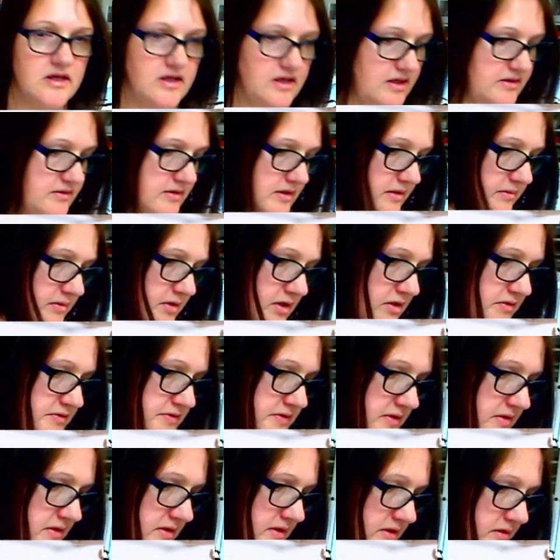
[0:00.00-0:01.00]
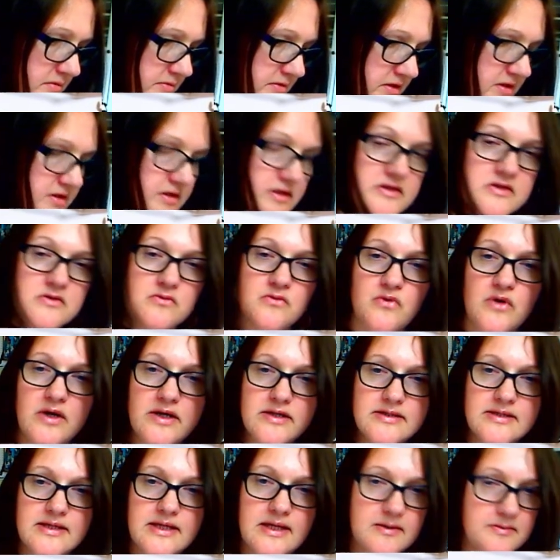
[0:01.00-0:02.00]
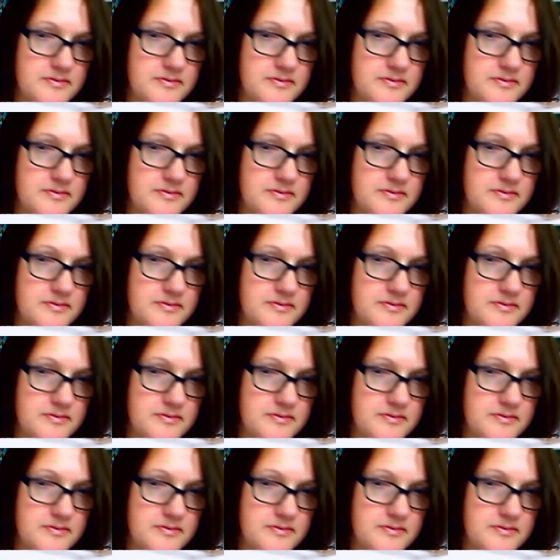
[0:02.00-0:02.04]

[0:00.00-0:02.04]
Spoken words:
I think I'm going to use a little bit of this white to help